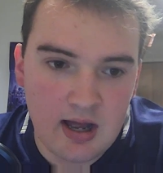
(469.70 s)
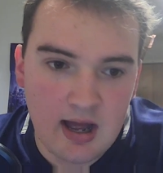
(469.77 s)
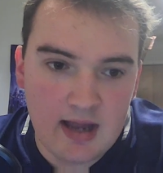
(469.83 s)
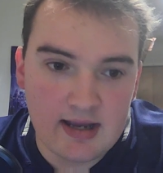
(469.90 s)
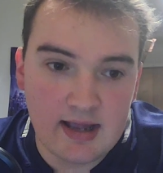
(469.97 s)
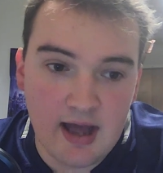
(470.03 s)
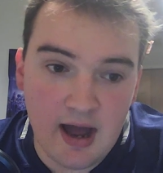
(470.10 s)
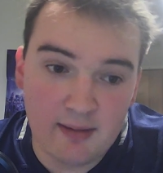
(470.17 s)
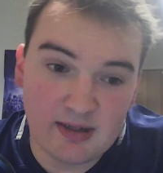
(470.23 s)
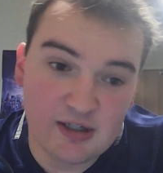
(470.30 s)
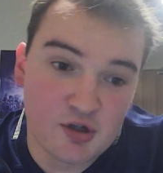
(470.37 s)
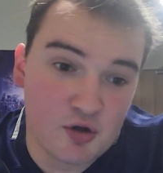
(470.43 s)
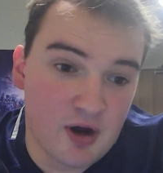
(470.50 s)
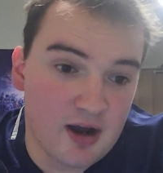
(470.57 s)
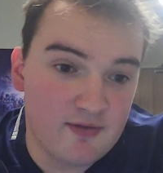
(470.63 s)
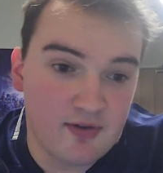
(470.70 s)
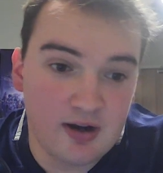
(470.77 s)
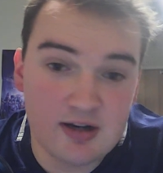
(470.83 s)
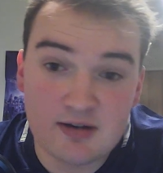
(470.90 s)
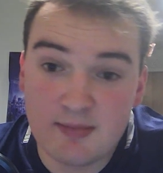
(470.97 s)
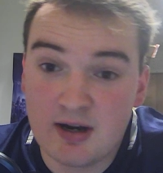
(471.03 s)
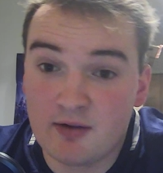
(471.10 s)
Duhan van
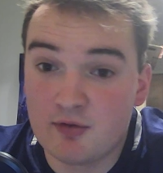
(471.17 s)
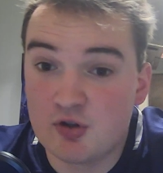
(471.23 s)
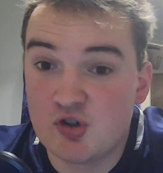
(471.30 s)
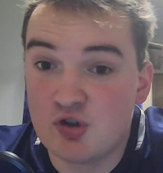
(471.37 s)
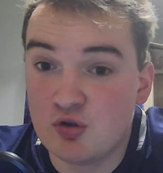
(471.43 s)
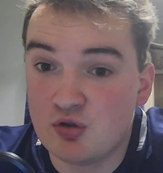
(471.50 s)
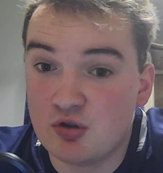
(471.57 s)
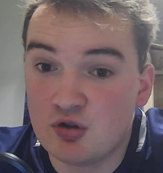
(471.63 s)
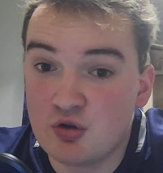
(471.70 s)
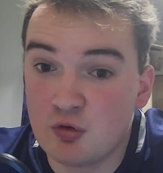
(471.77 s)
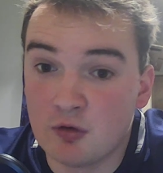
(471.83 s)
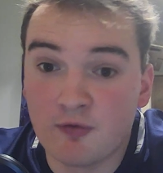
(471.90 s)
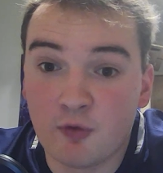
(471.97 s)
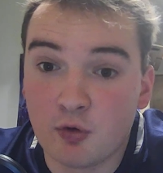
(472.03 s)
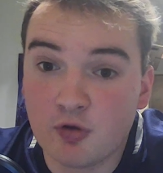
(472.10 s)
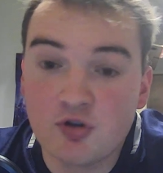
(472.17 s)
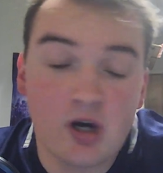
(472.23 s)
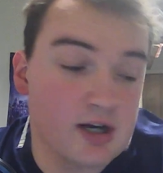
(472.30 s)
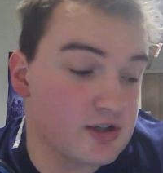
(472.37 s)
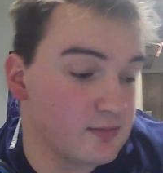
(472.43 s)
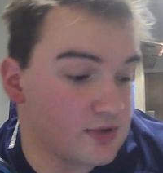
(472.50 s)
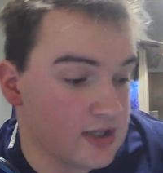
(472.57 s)
der Merwe is due to score 4
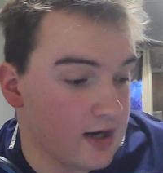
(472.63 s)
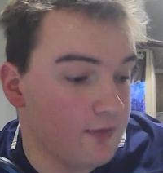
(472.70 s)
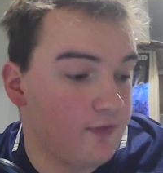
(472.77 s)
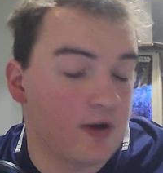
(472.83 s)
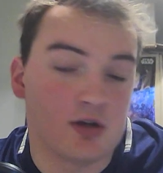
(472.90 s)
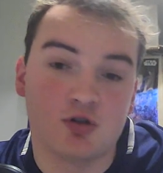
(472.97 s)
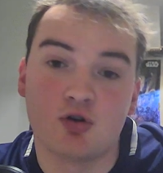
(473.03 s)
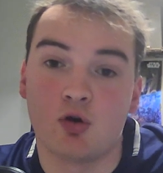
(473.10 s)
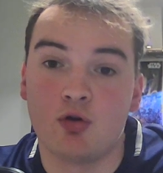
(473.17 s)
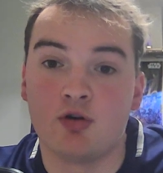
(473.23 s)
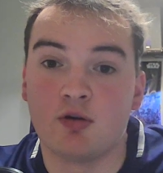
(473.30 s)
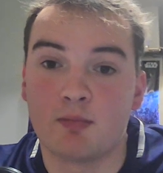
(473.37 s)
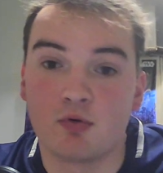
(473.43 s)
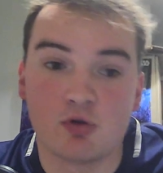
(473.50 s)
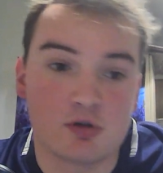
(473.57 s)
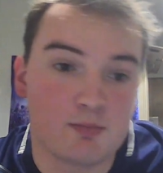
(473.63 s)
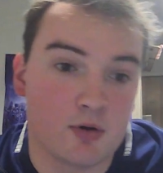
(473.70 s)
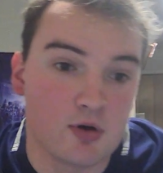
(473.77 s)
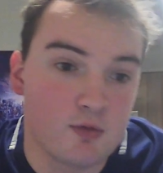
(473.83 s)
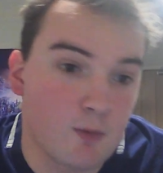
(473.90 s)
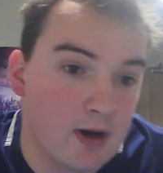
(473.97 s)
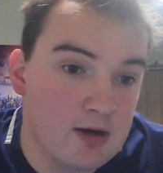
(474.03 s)
tries himself, get Scotland a bonus
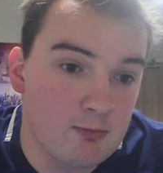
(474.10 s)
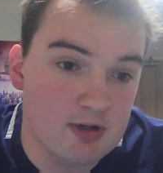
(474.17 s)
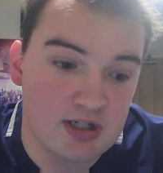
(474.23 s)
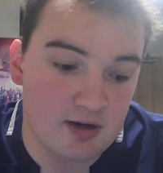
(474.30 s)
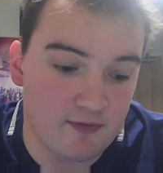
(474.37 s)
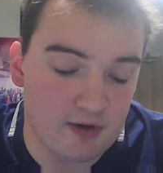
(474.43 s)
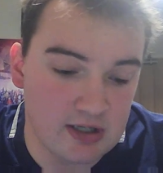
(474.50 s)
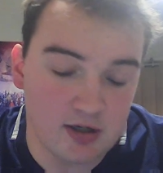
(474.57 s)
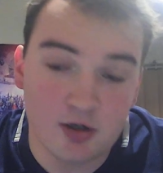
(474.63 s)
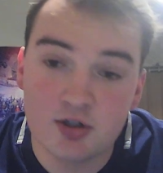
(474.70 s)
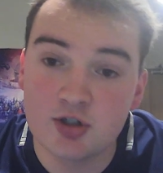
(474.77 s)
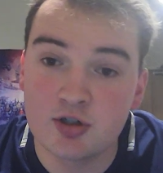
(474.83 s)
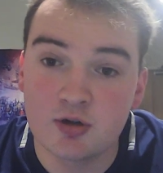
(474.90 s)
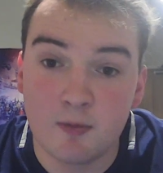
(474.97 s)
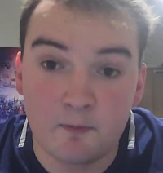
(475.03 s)
point win, which if he does,